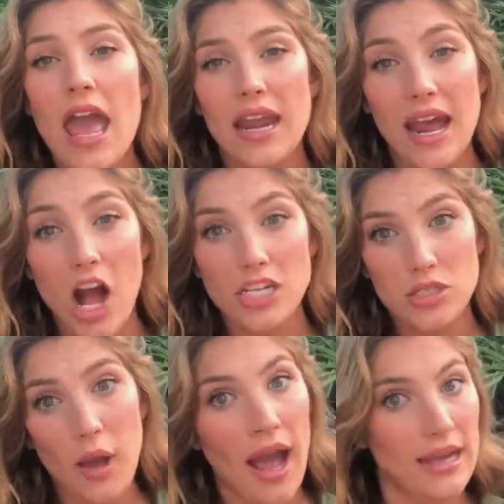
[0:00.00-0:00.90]
And I
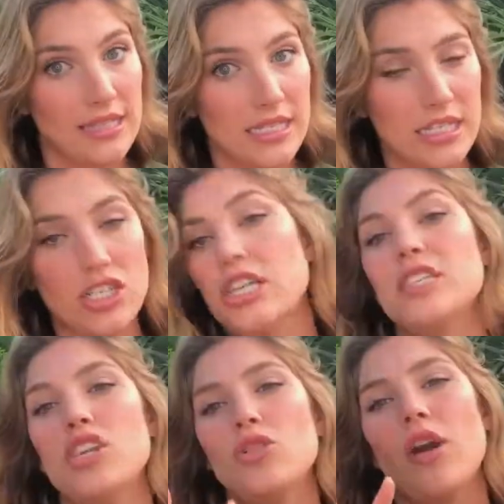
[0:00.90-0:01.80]
also highly
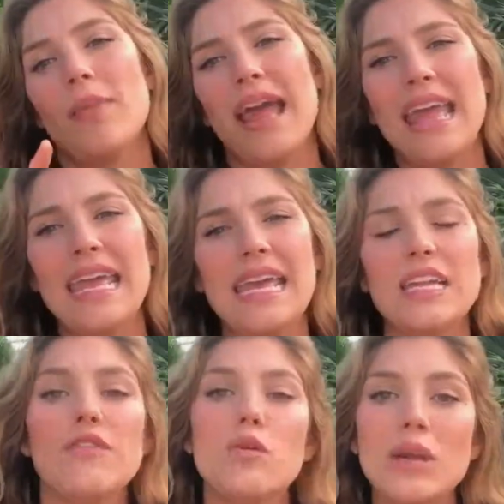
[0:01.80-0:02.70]
suggest that you grab a
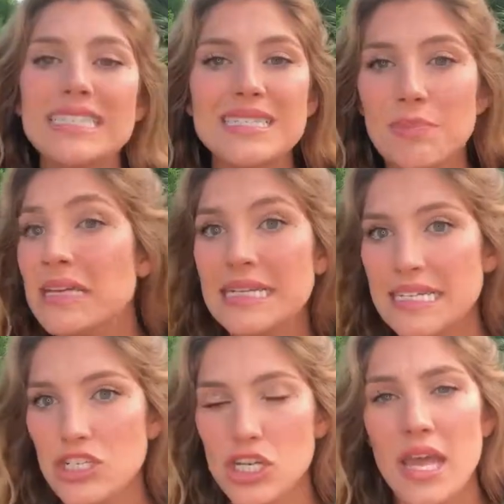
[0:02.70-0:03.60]
handful of
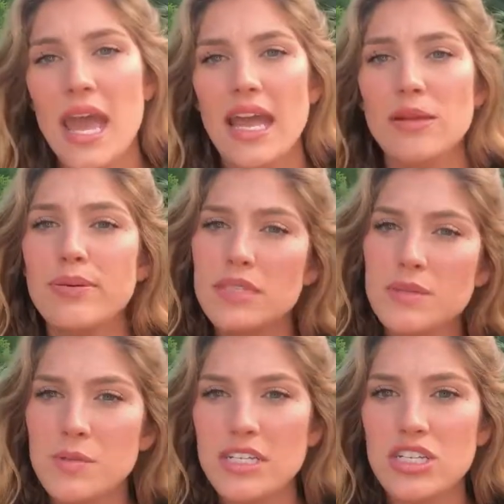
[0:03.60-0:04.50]
spinach and you put
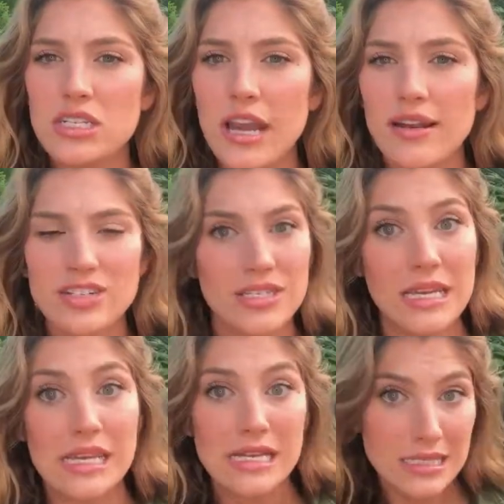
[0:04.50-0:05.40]
some spinach in there. It's just
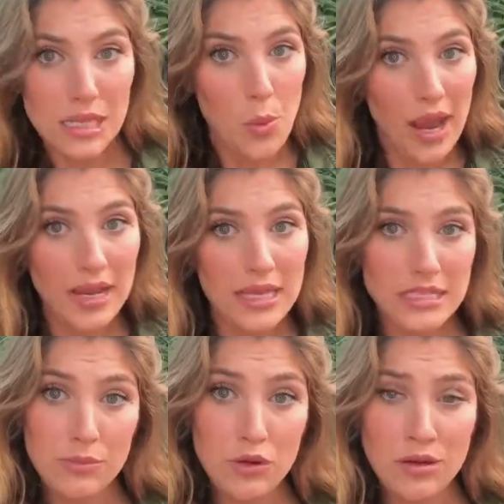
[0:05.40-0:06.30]
an easy way to get
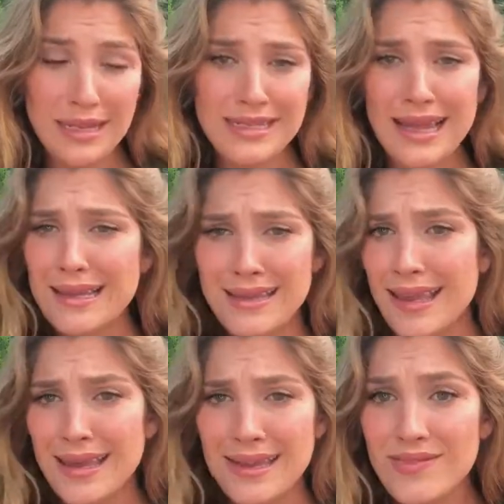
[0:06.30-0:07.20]
some greens, and you
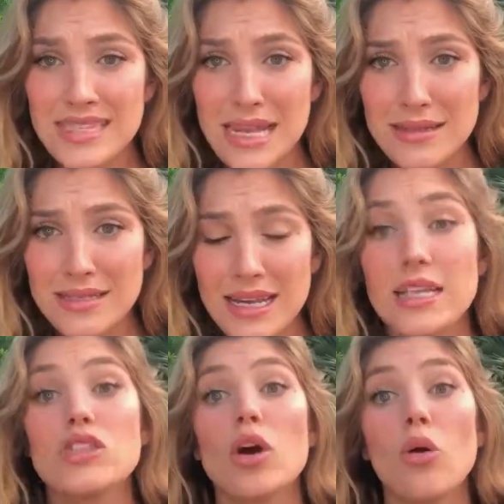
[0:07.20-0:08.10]
can't even taste
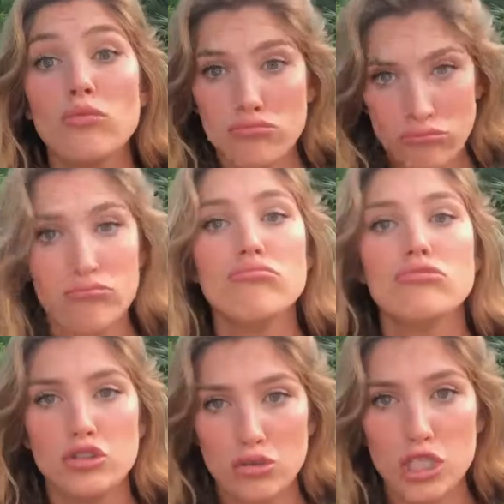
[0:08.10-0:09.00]
it. So
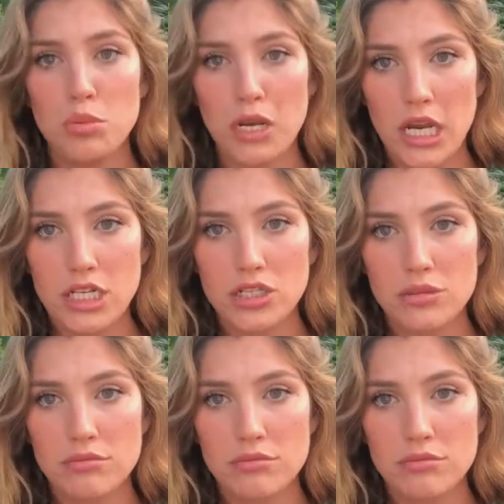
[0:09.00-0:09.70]
do the spinach.